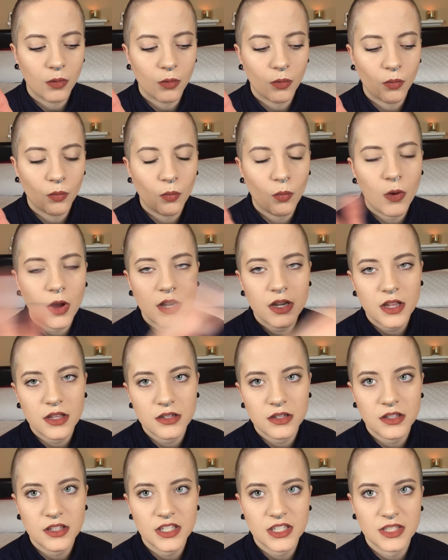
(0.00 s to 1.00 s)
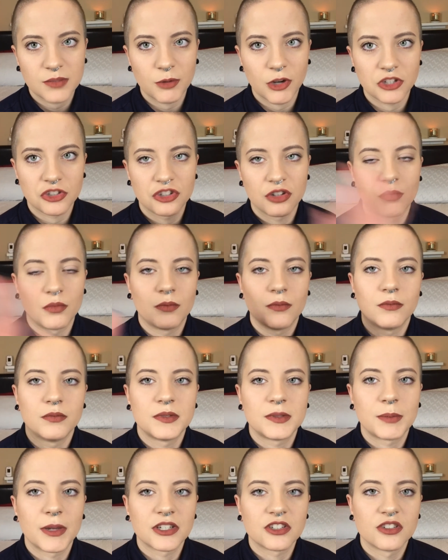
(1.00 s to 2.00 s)
one end of the spectrum
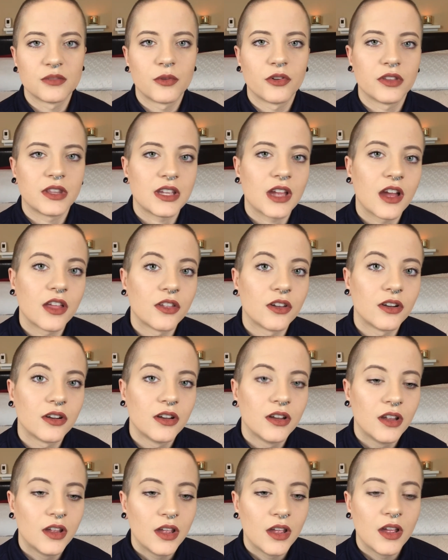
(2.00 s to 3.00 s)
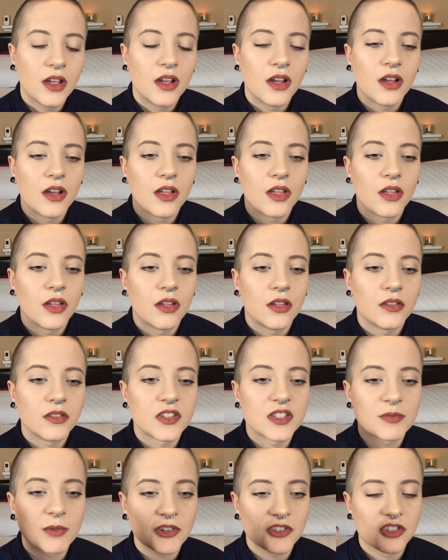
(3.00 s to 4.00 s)
or the other.
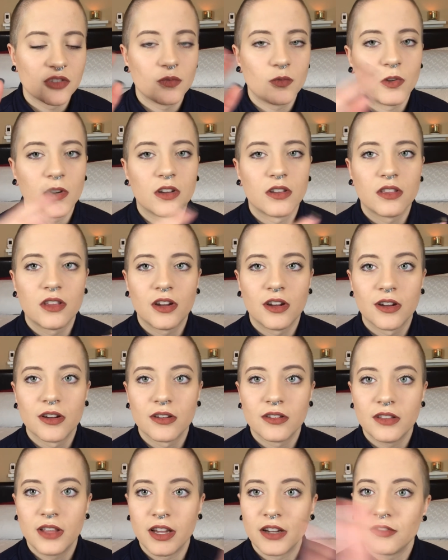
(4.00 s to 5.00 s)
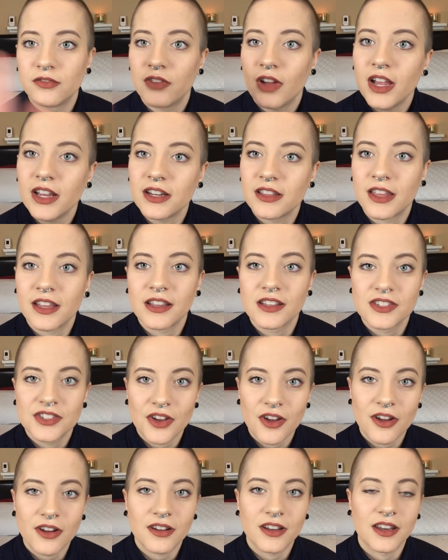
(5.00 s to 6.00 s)
The spectrum where they're like fine and they can
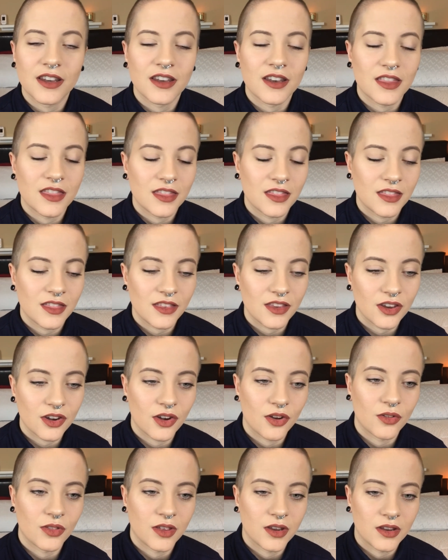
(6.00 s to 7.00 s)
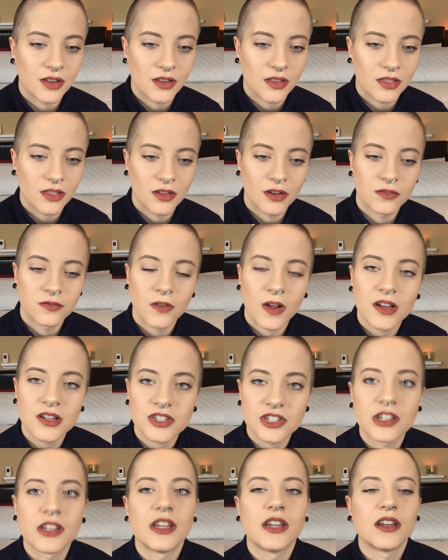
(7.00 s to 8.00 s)
talk and, you know, they're
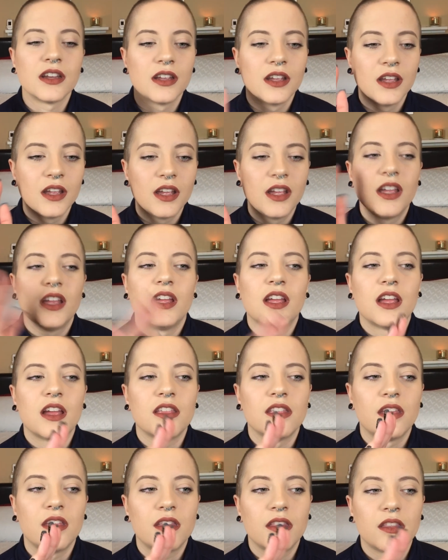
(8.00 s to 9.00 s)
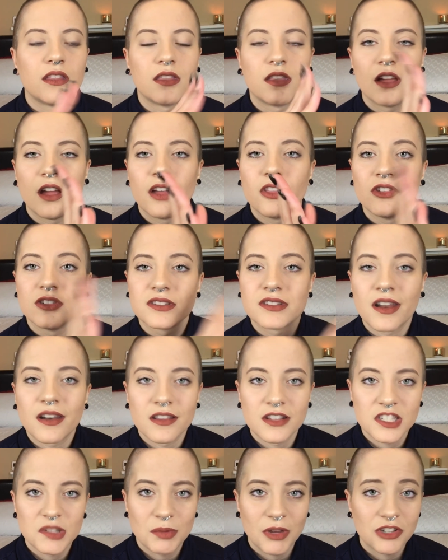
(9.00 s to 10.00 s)
functioning. And then the other side of
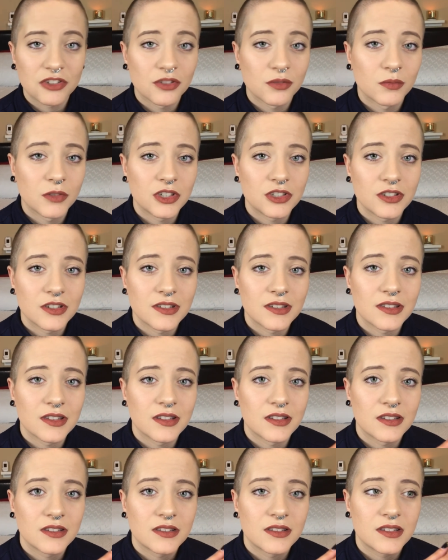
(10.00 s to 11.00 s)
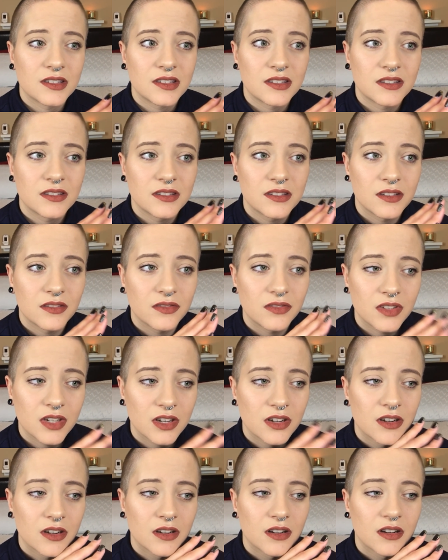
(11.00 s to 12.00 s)
the spectrum, which is this
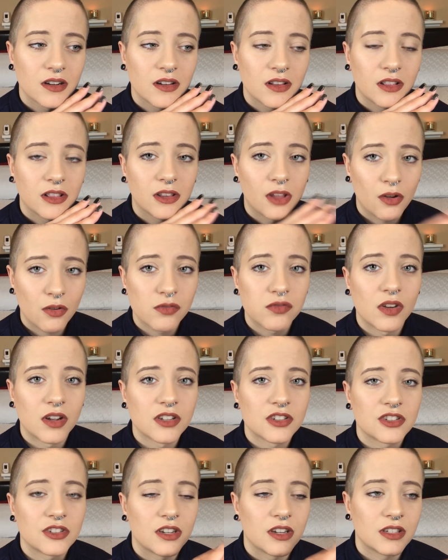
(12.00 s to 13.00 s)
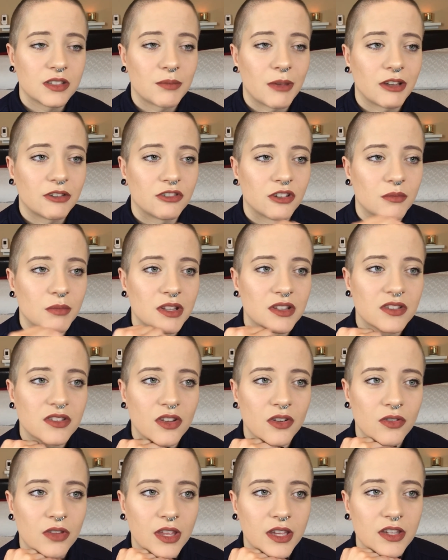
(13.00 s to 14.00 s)
severe low functioning spectrum. And
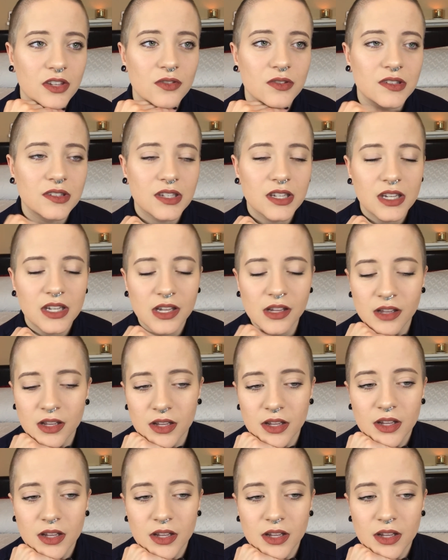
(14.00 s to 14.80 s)
so, like, you see,